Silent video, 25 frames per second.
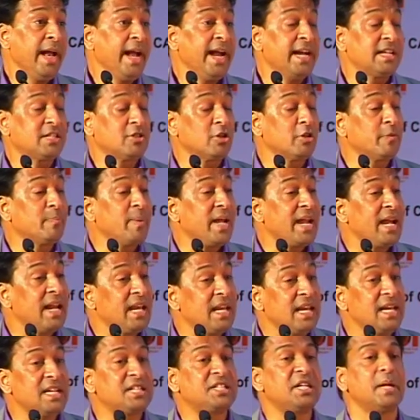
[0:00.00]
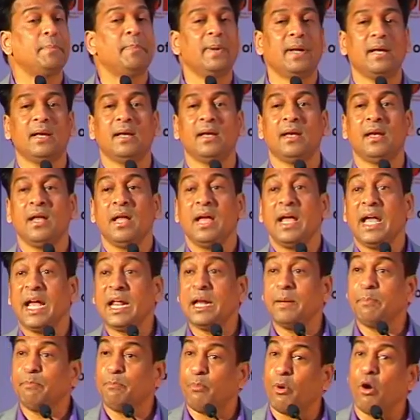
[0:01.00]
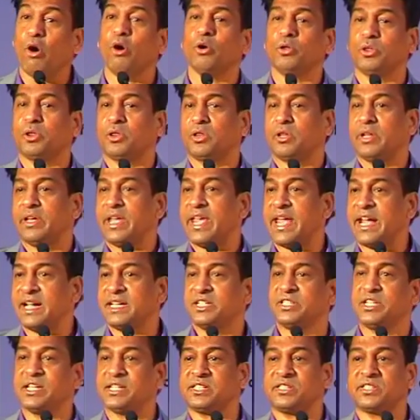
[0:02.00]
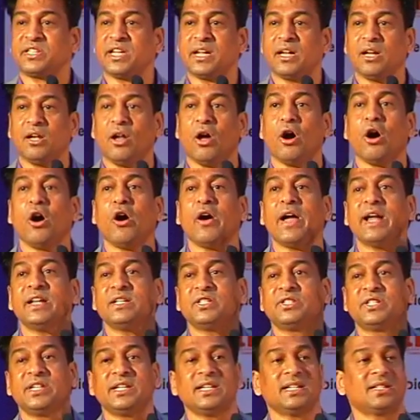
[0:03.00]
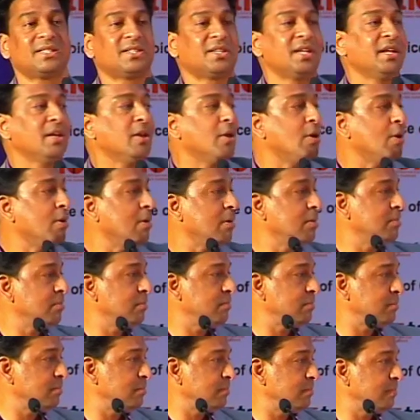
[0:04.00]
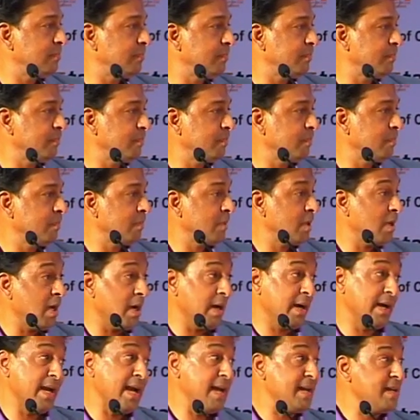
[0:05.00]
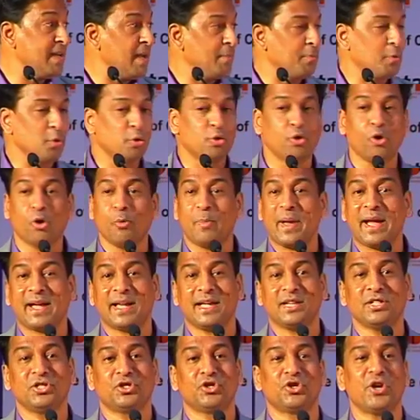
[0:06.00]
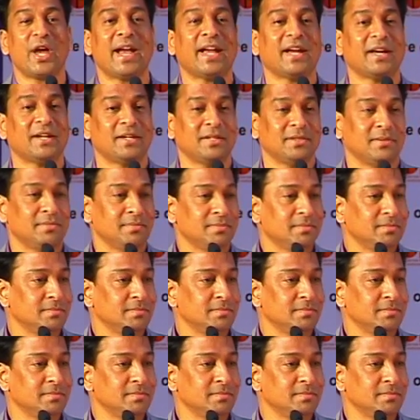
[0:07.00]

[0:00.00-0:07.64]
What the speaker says: It should be eligible in both existing law and GST law. Again, you have to go back and check